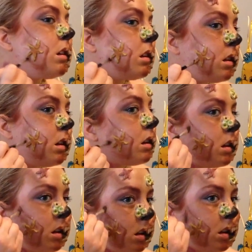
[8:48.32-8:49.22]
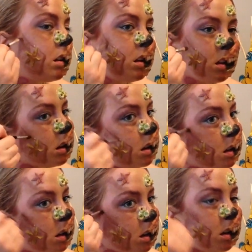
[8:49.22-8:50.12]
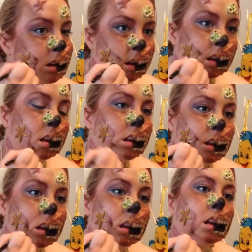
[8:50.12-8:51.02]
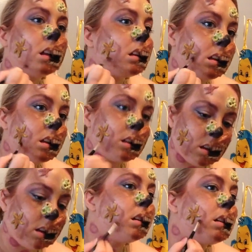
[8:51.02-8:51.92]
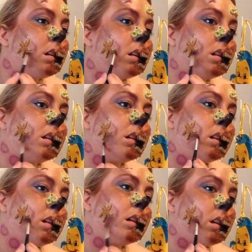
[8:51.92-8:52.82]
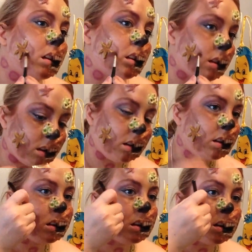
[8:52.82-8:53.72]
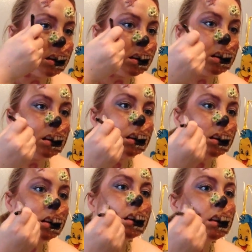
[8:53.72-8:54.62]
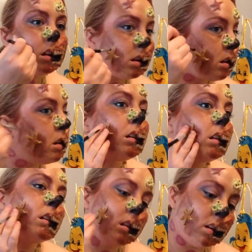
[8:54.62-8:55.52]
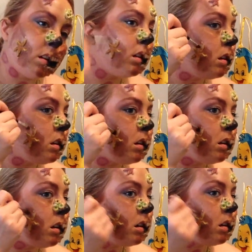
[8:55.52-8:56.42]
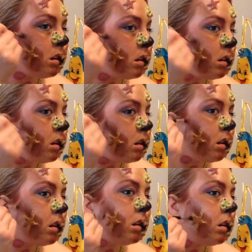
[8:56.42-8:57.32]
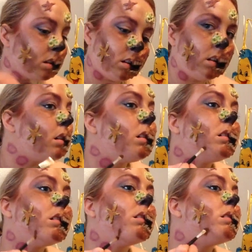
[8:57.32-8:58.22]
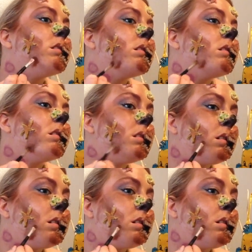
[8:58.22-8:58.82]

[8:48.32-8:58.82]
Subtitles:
but she's getting there. She's basically turned into a cannibal. And she's just basically freaky now.